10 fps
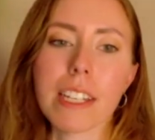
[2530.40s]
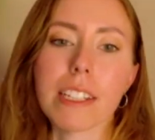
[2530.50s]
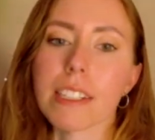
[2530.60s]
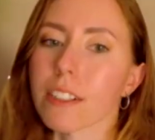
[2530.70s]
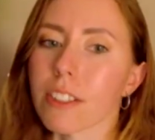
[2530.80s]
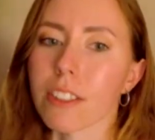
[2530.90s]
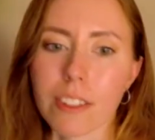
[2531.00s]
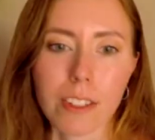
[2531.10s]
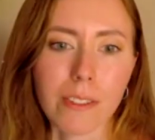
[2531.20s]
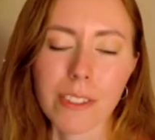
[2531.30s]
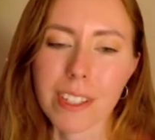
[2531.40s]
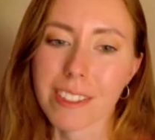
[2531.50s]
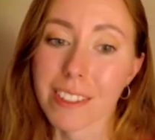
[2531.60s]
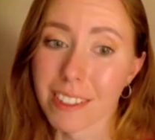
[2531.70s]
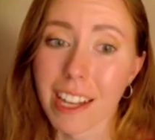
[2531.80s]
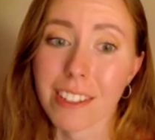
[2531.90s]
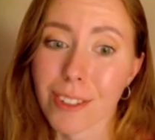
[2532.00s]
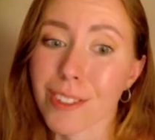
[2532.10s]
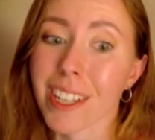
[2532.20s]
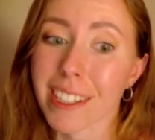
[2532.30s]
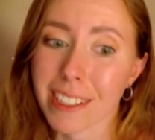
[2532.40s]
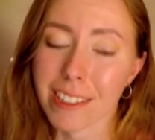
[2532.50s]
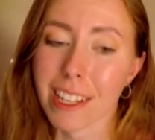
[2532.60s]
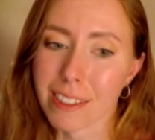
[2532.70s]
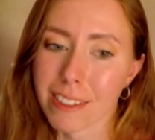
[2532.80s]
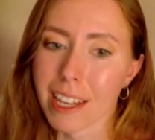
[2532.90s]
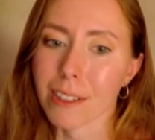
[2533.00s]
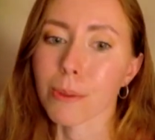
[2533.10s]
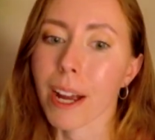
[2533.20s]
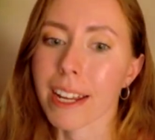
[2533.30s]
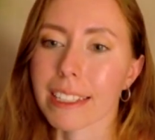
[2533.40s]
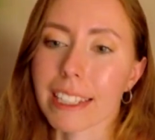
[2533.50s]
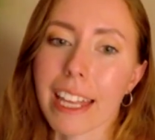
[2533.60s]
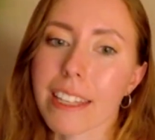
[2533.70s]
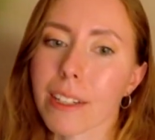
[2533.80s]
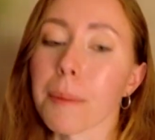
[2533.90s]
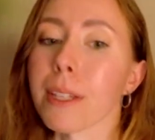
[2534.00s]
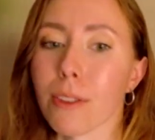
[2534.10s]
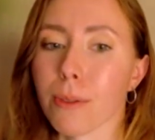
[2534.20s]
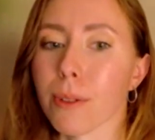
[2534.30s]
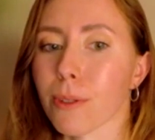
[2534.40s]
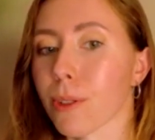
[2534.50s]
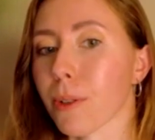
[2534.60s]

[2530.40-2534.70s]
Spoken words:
hidden under the surface. And as you said it, that's that Orion light coming through.